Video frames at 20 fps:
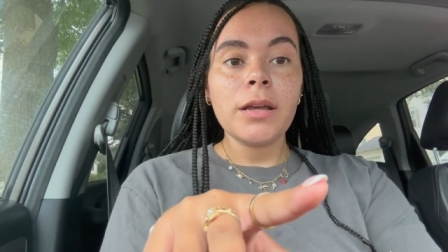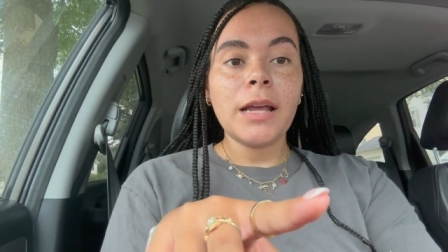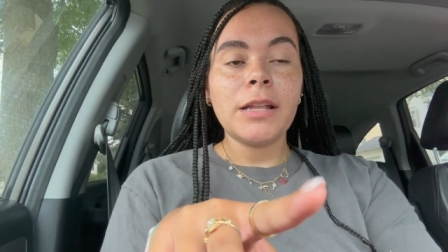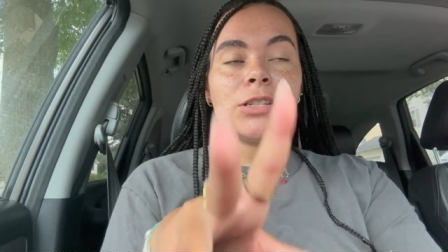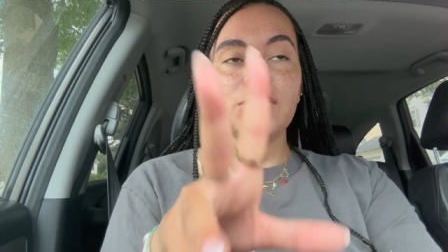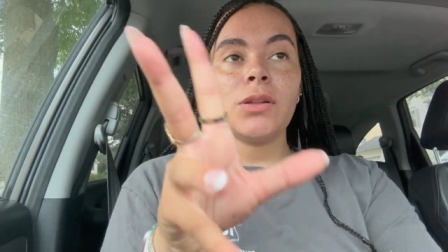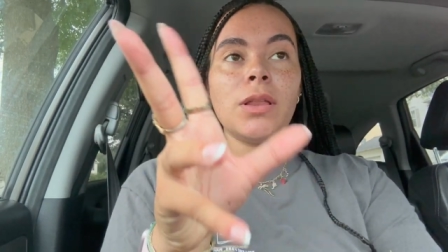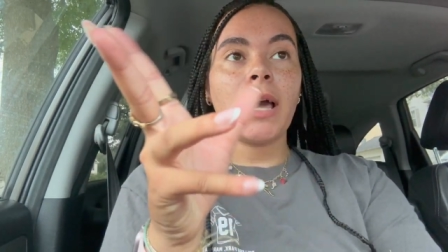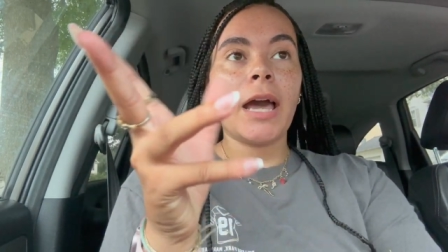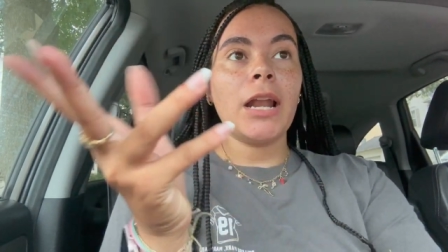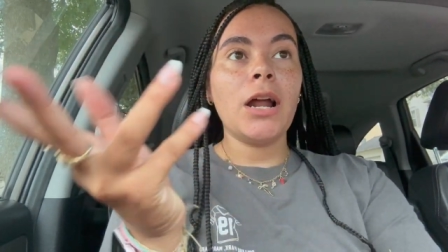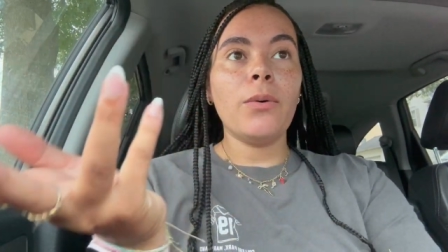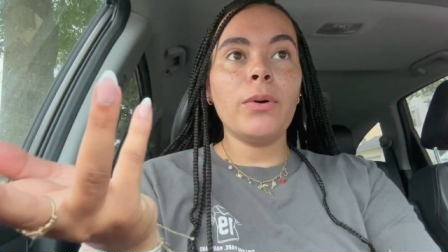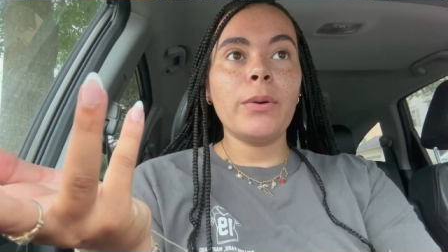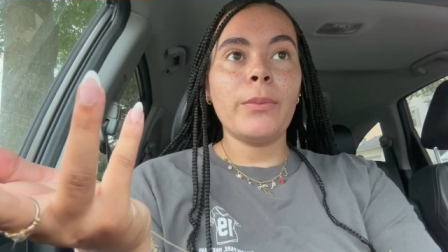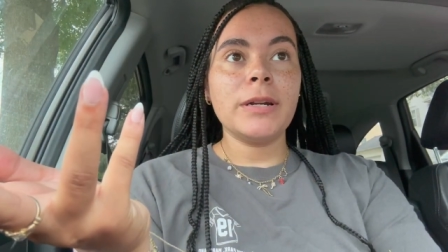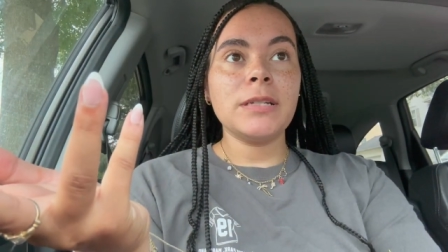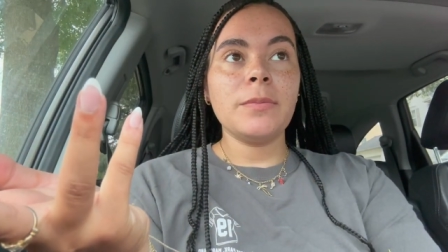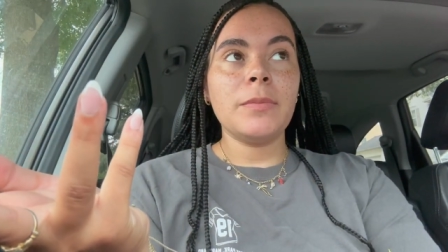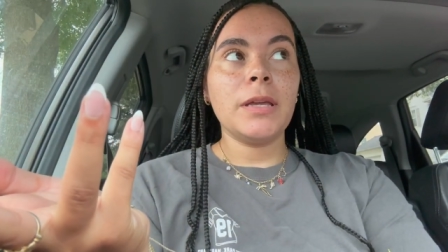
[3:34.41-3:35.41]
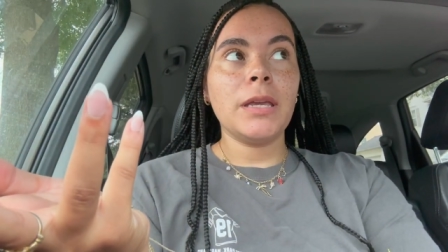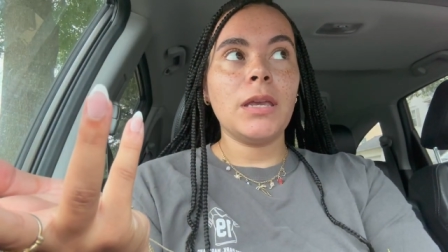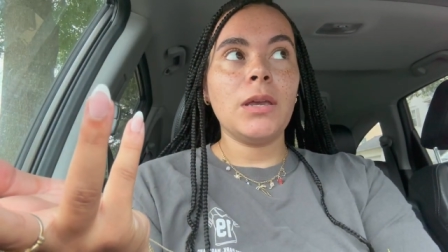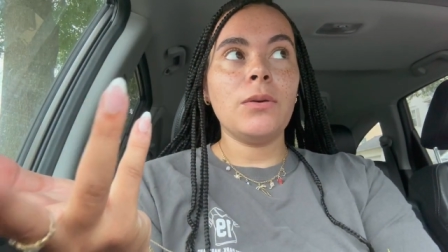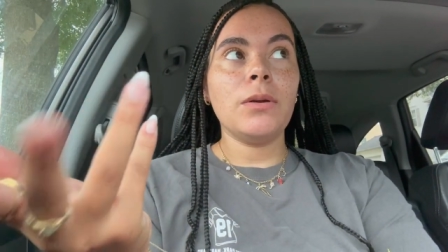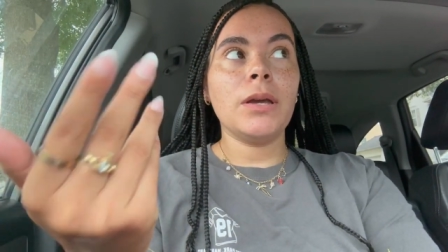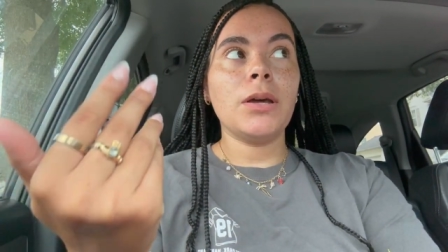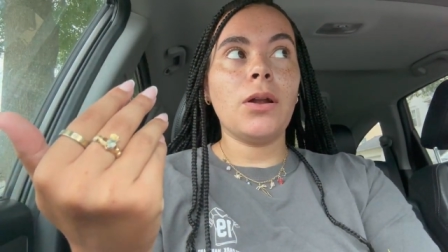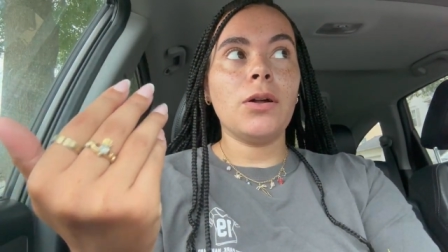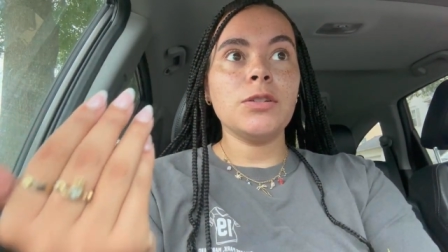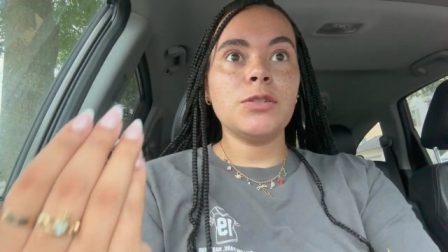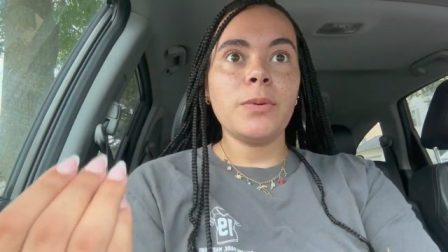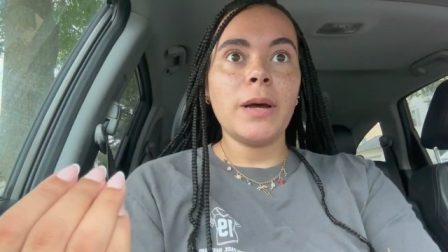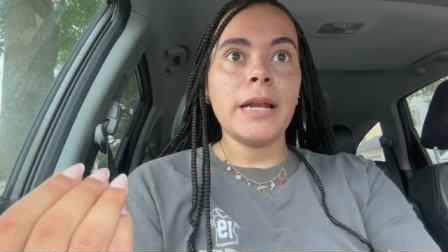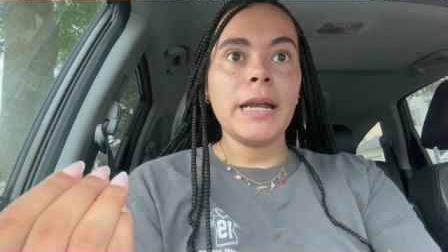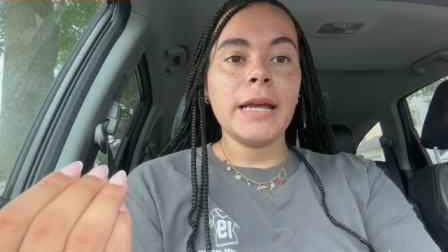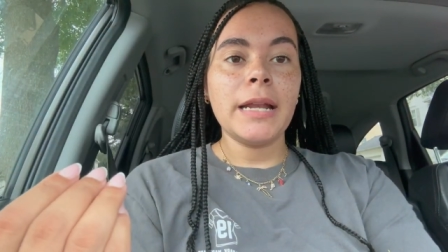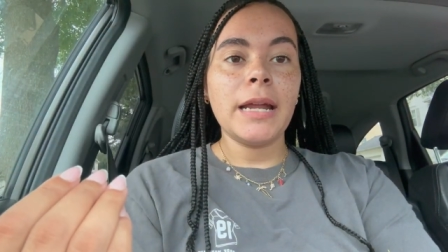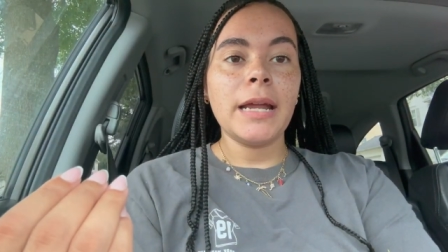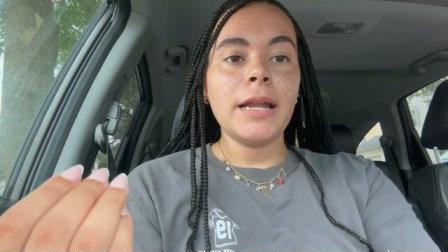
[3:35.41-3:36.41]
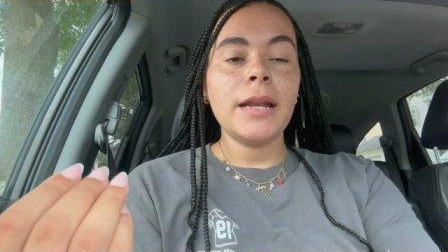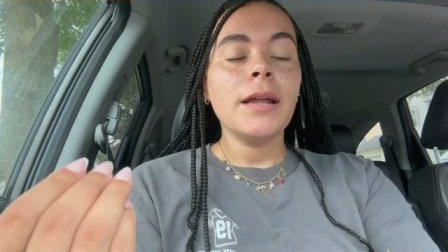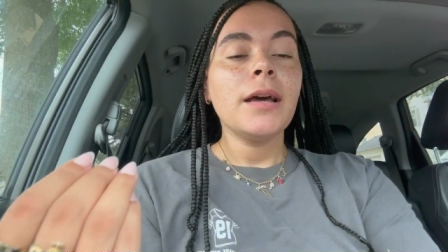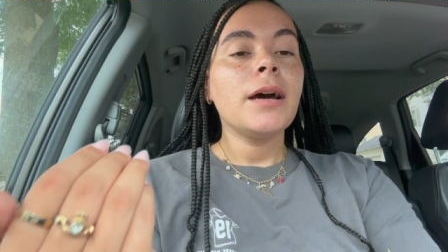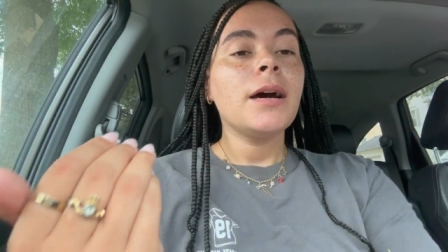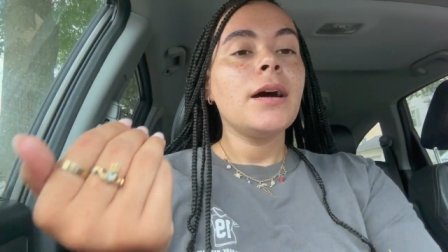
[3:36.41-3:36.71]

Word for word: And so like, I don't wanna wear something cute and get all sweaty in it.